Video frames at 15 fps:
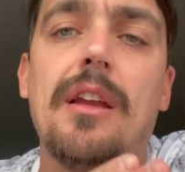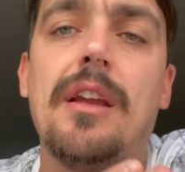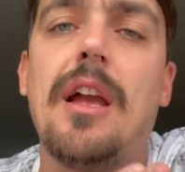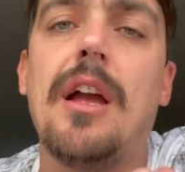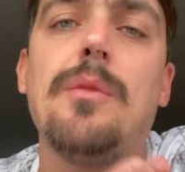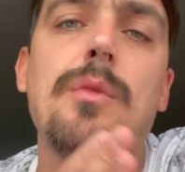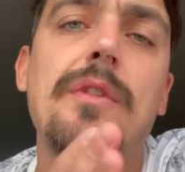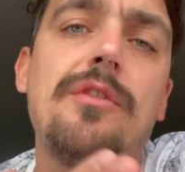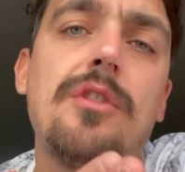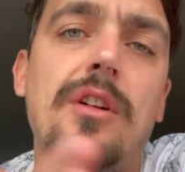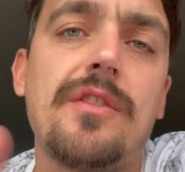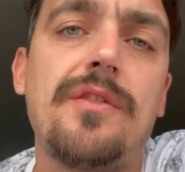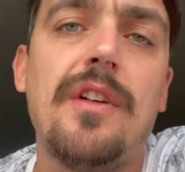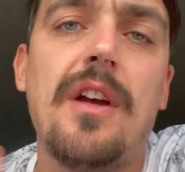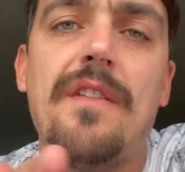and with
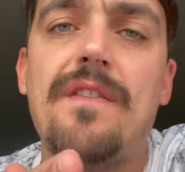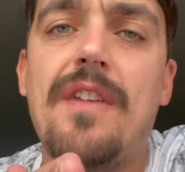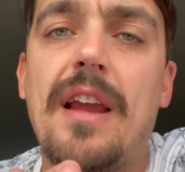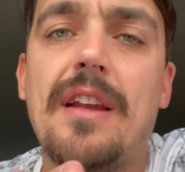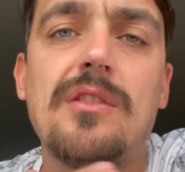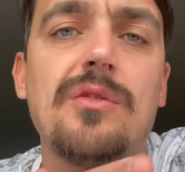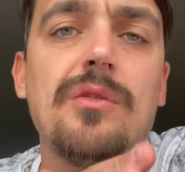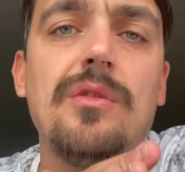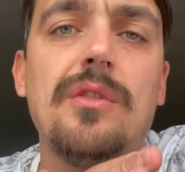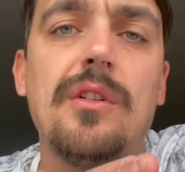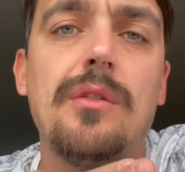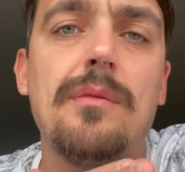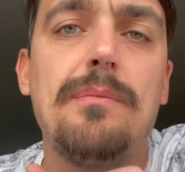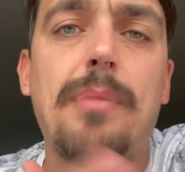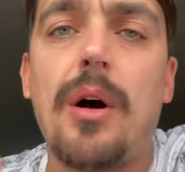CrossFit events
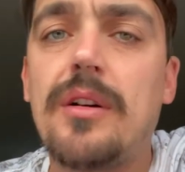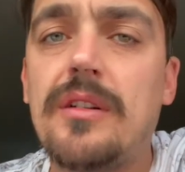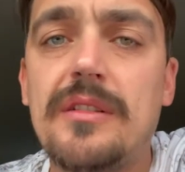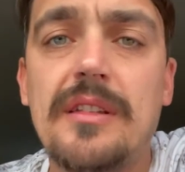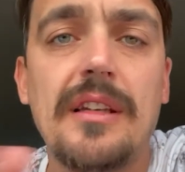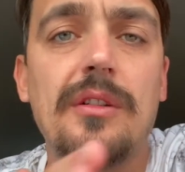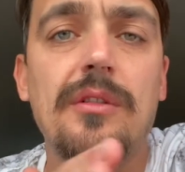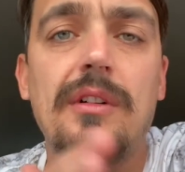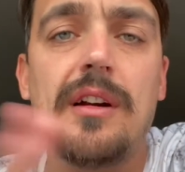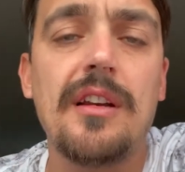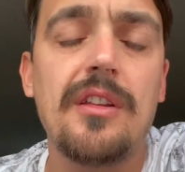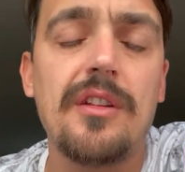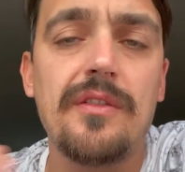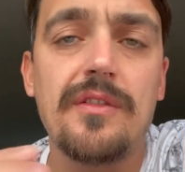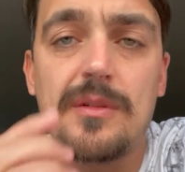or boxing or any
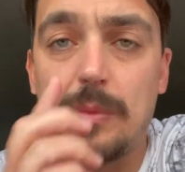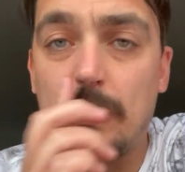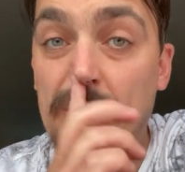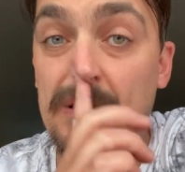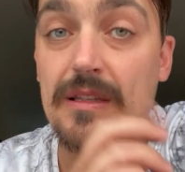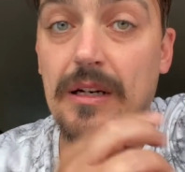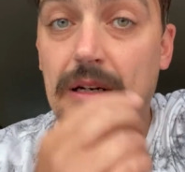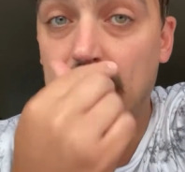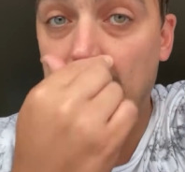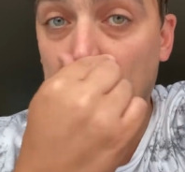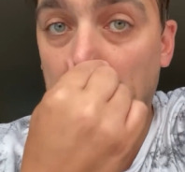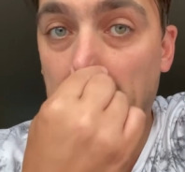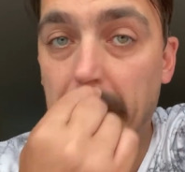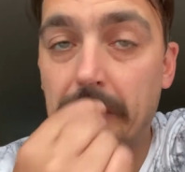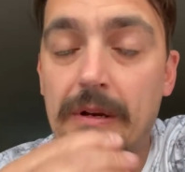of the other sports that I
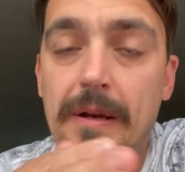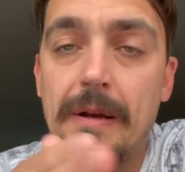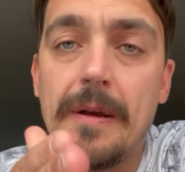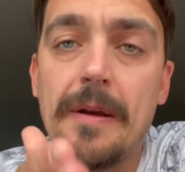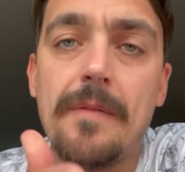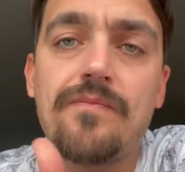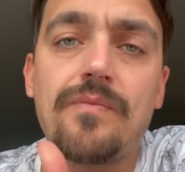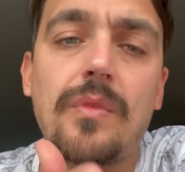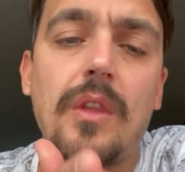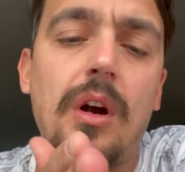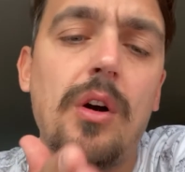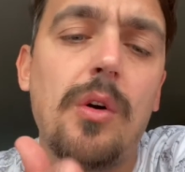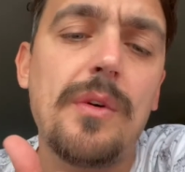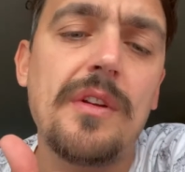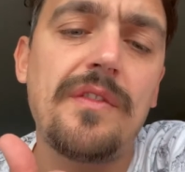do, I
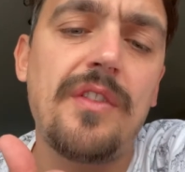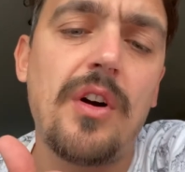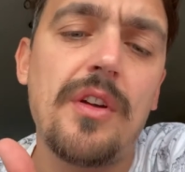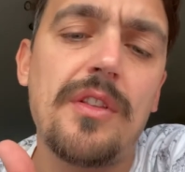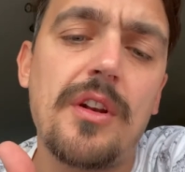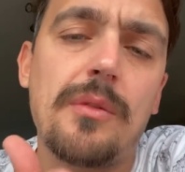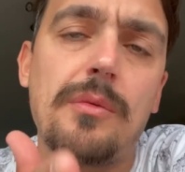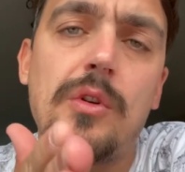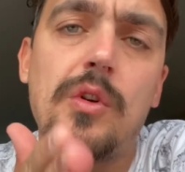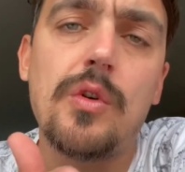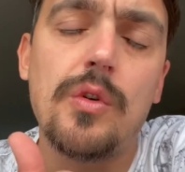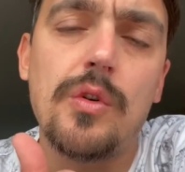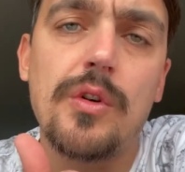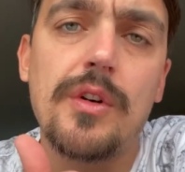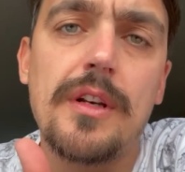always find that I'm
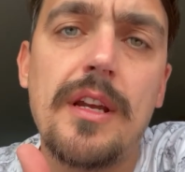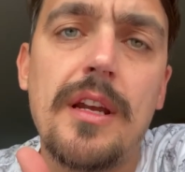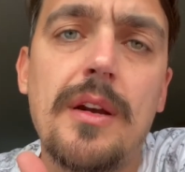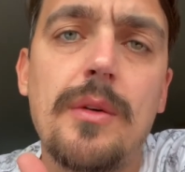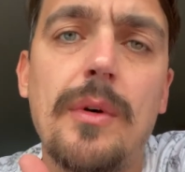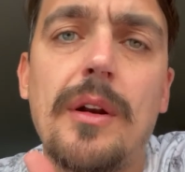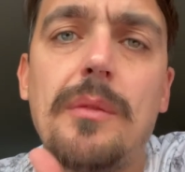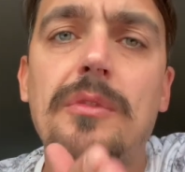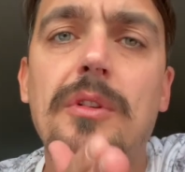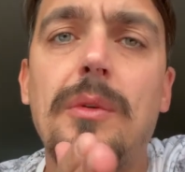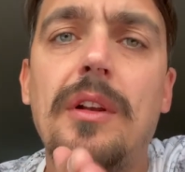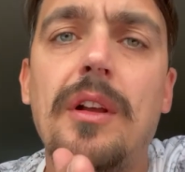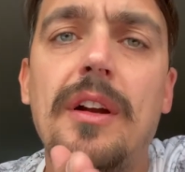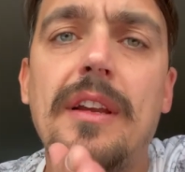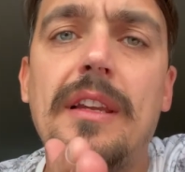good when I'm
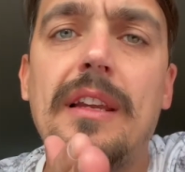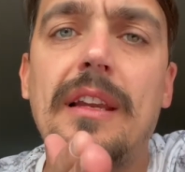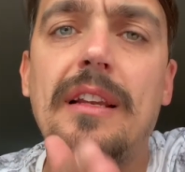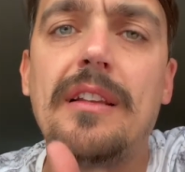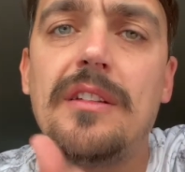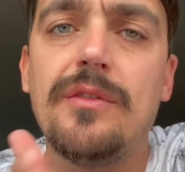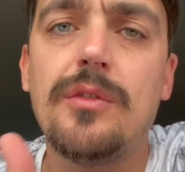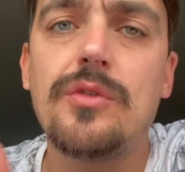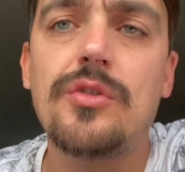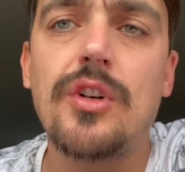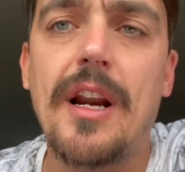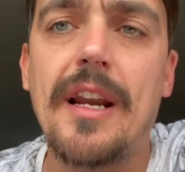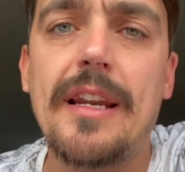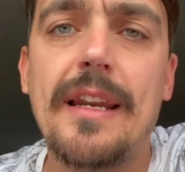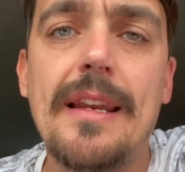doing like interval
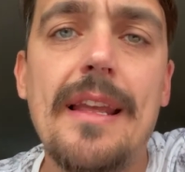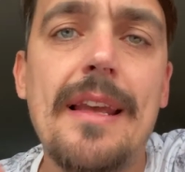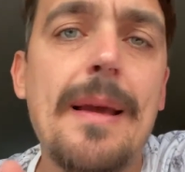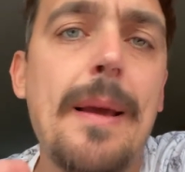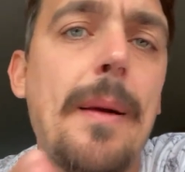training.